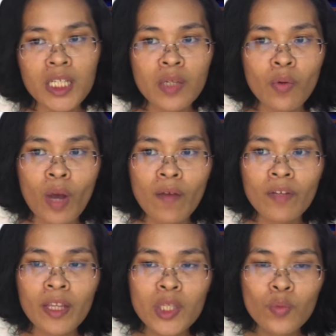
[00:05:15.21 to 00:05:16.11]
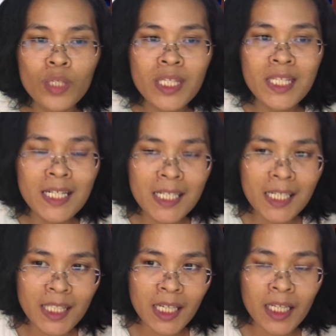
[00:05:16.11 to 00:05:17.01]
However, this was
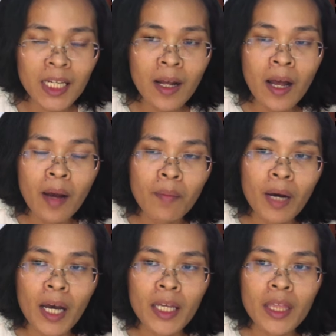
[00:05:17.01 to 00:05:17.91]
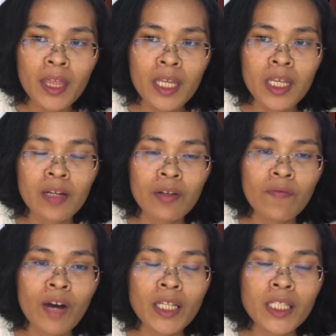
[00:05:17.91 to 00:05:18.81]
deleted by the
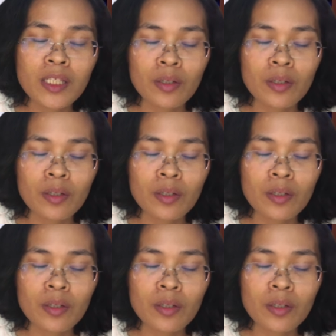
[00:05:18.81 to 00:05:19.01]
revised